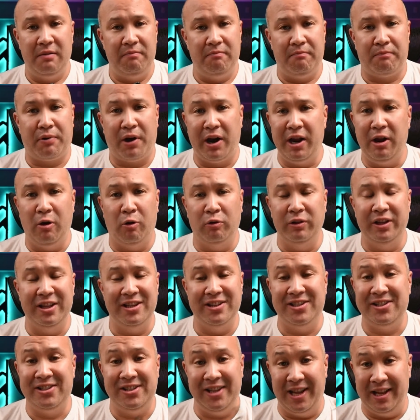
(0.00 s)
probably only
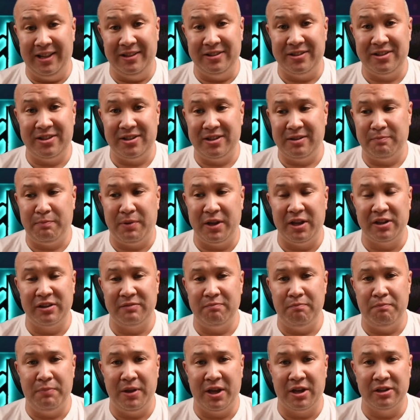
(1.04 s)
cents,
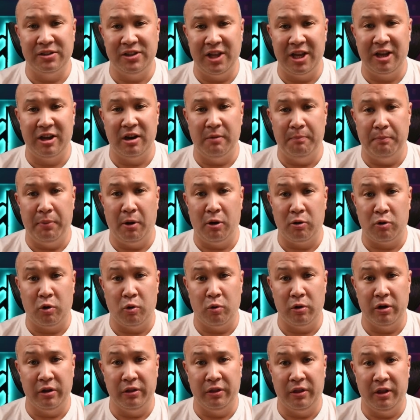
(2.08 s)
because they could have bulk
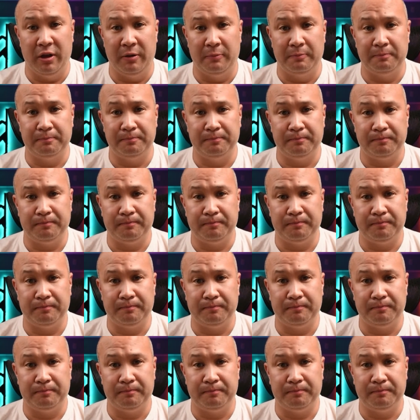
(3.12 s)
ordered them.